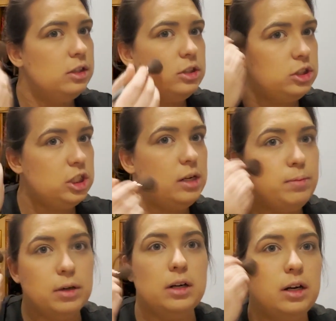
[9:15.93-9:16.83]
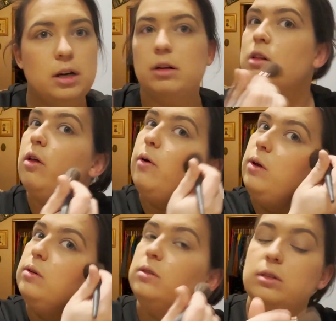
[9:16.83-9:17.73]
cheaper
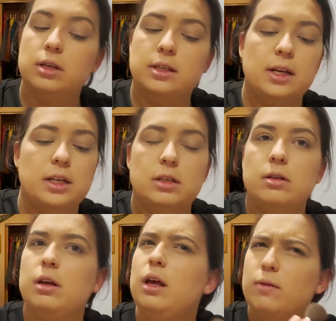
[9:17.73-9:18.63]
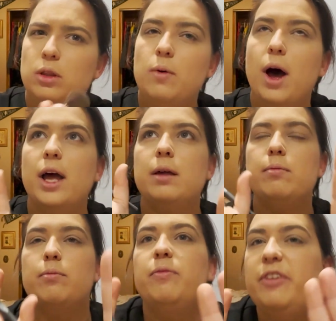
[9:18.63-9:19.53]
clothes because I, even though
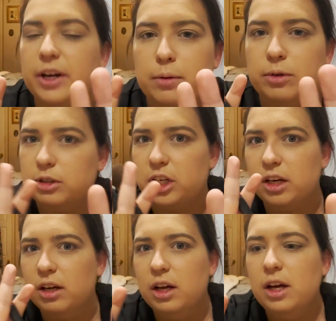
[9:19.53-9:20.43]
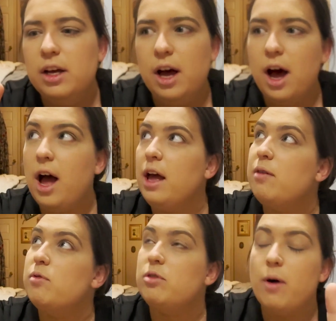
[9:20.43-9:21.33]
I'm very bougie, I
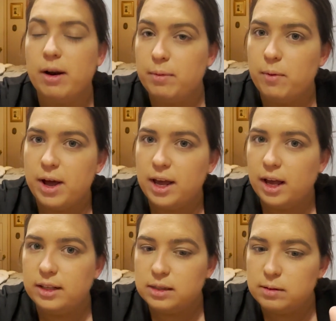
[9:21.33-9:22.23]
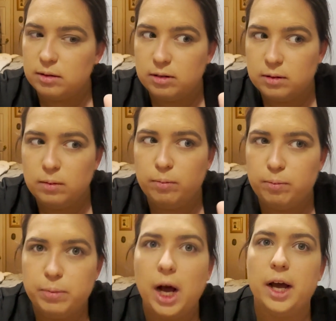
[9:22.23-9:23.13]
will go out of my way and
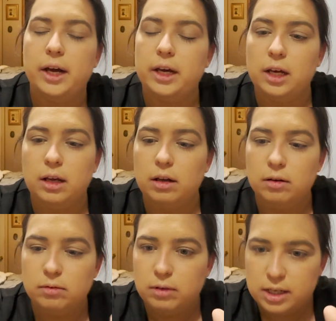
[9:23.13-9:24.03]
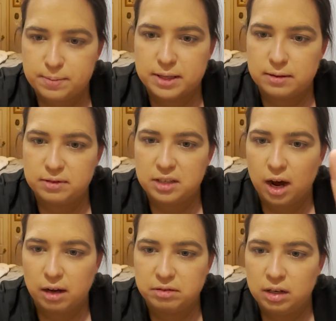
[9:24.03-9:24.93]
buy expensive stuff.